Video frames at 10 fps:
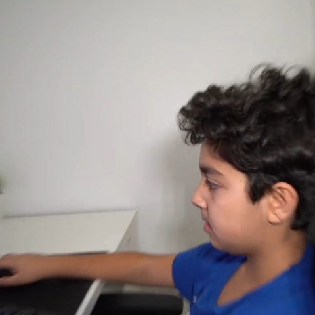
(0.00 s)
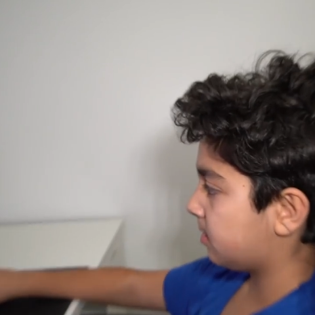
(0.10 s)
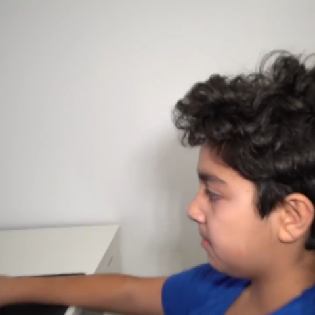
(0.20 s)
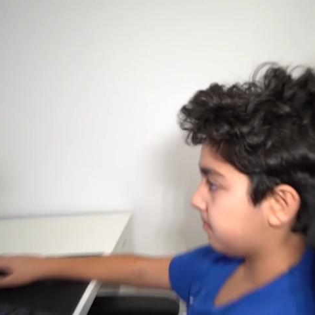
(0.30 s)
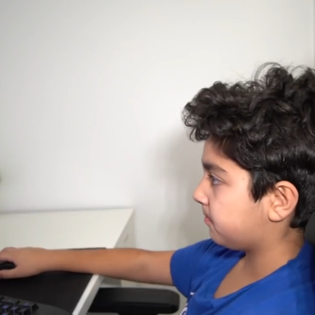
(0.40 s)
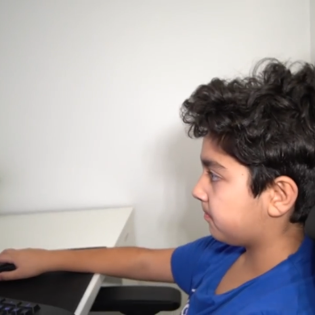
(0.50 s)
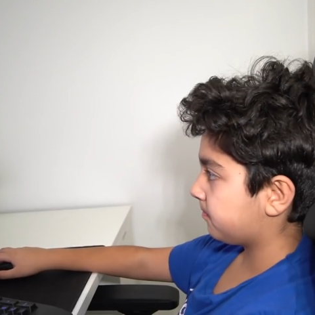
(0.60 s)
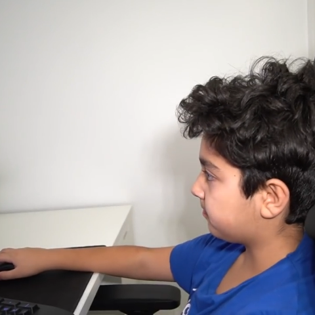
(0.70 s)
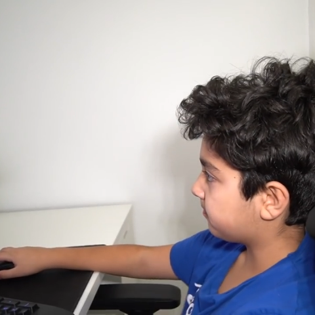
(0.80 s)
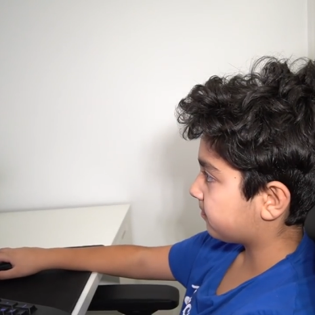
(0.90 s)
What's
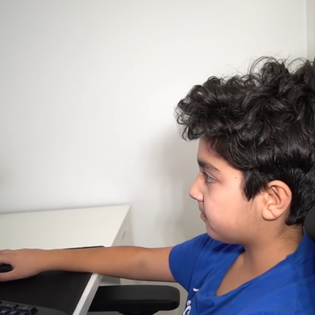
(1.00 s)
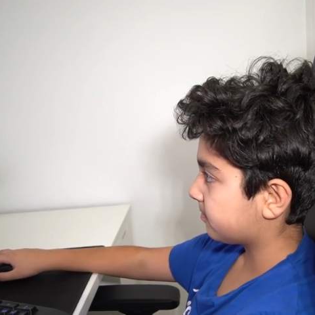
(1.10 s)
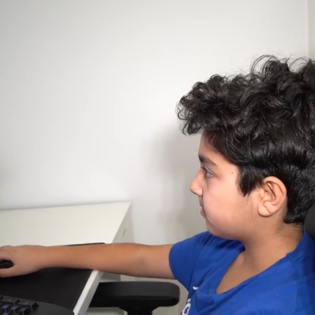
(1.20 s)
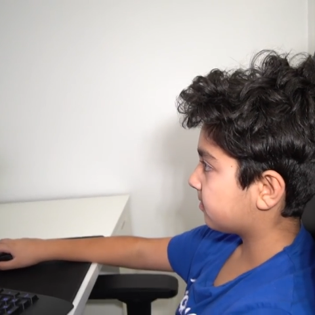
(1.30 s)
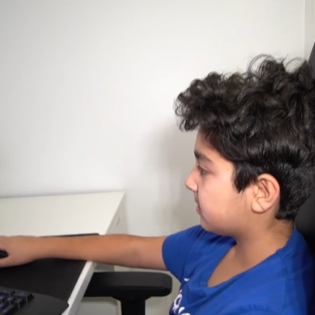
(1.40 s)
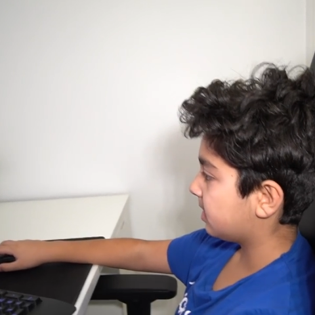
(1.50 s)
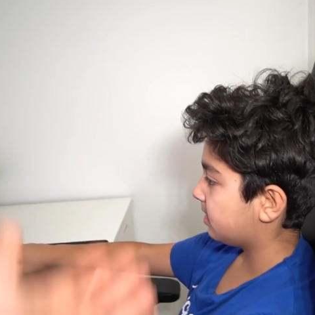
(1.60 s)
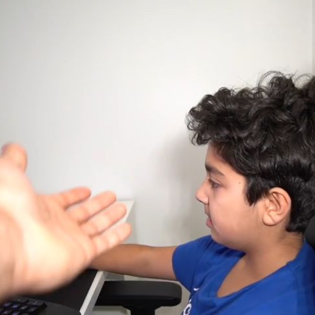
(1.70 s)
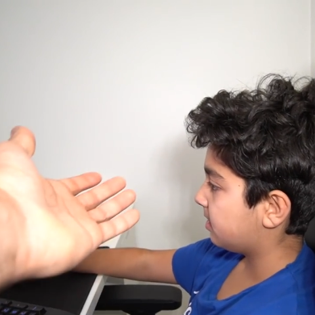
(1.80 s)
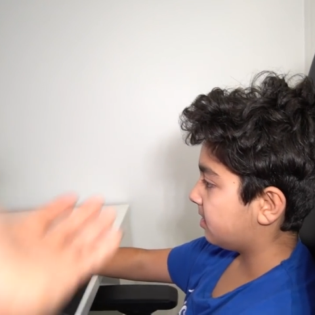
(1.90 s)
happening? What
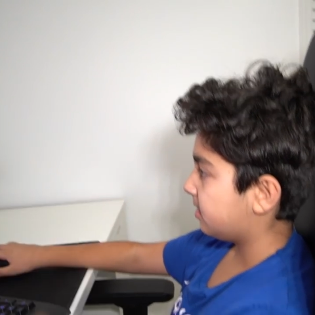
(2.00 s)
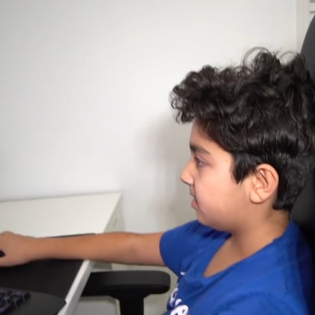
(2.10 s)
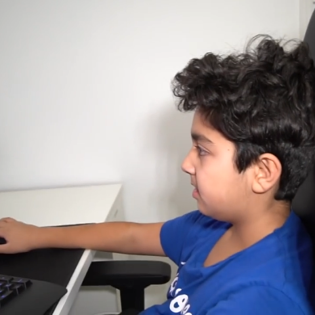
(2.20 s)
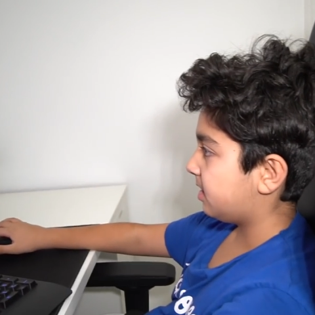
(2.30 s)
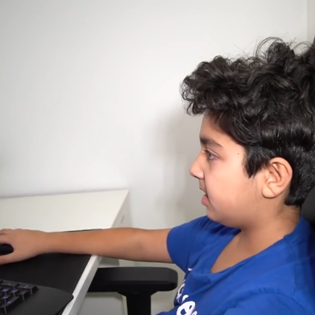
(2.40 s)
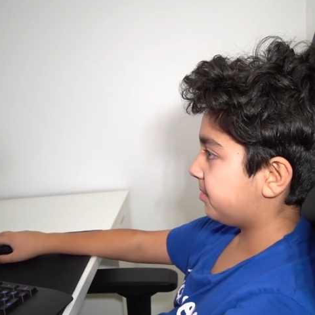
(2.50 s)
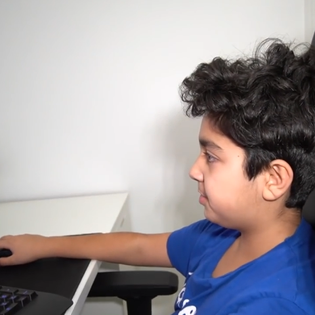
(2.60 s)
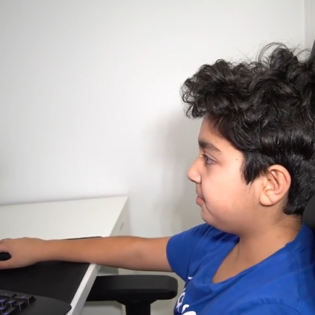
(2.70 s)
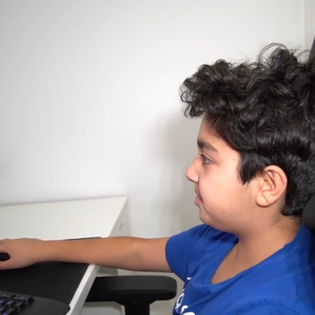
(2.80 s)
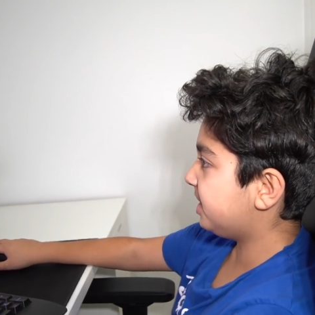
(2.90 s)
is this luck? They
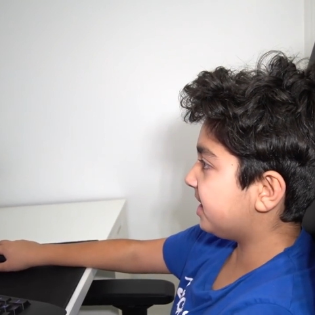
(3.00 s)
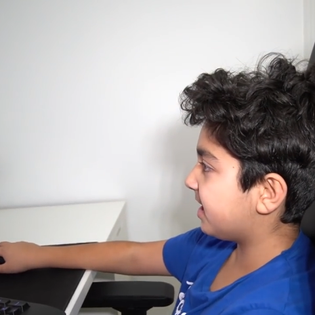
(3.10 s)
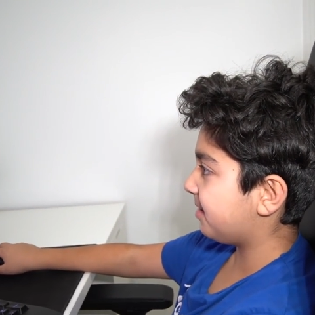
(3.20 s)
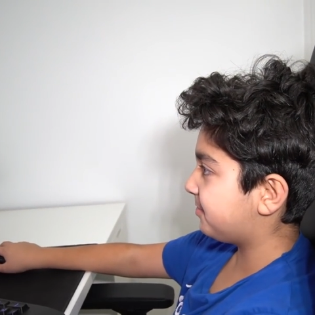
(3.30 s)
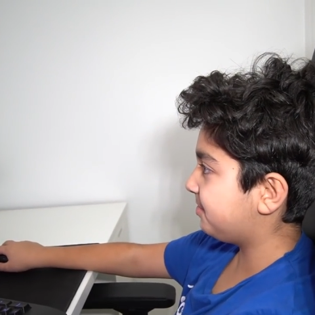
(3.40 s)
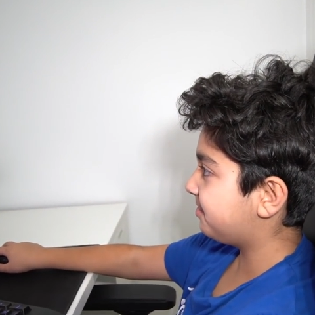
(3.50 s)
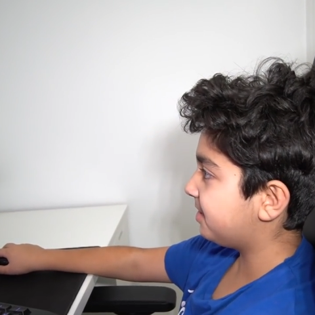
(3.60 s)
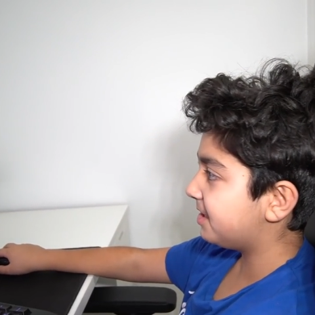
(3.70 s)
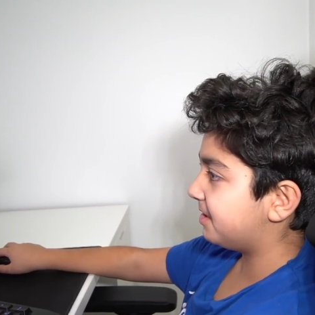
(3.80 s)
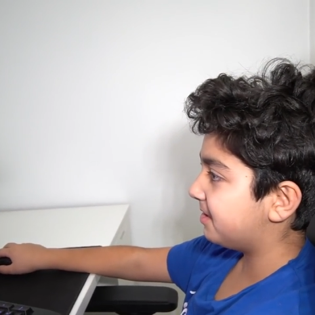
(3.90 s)
don't want you to win.